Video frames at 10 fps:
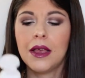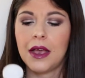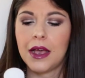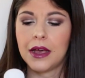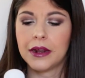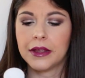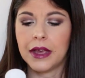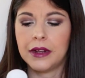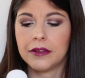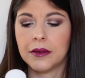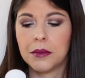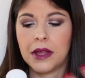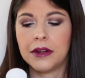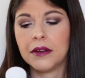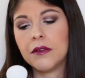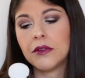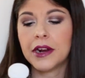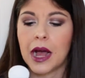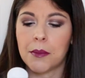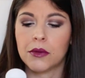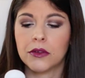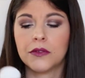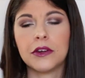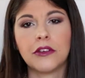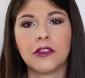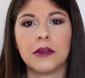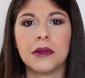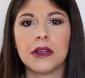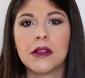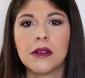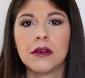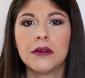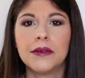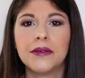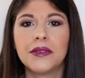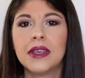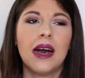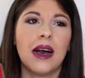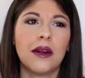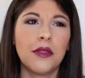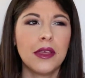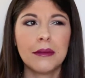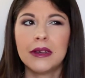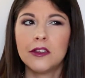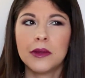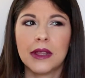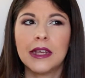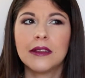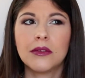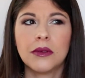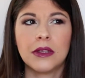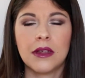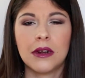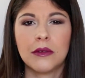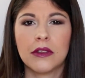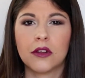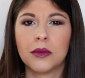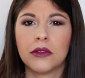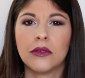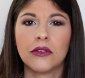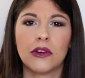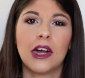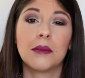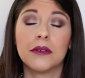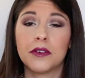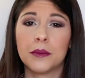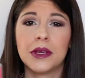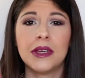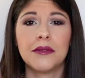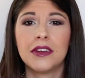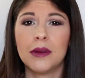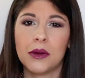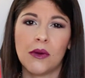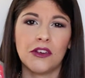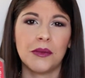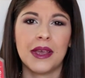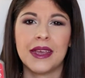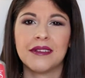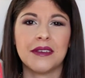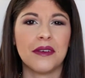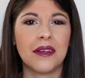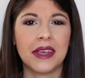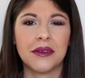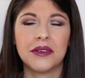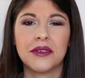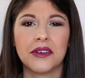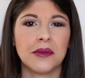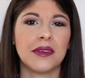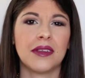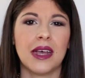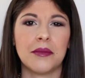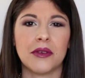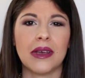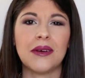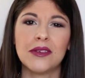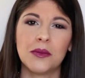And again, it's a blend of red apples, fresh cinnamon, and cloves. I don't think my husband liked this one. He thought it was a little bit too strong, but for me, every time I washed my hands, I felt like it was Christmas time. So I always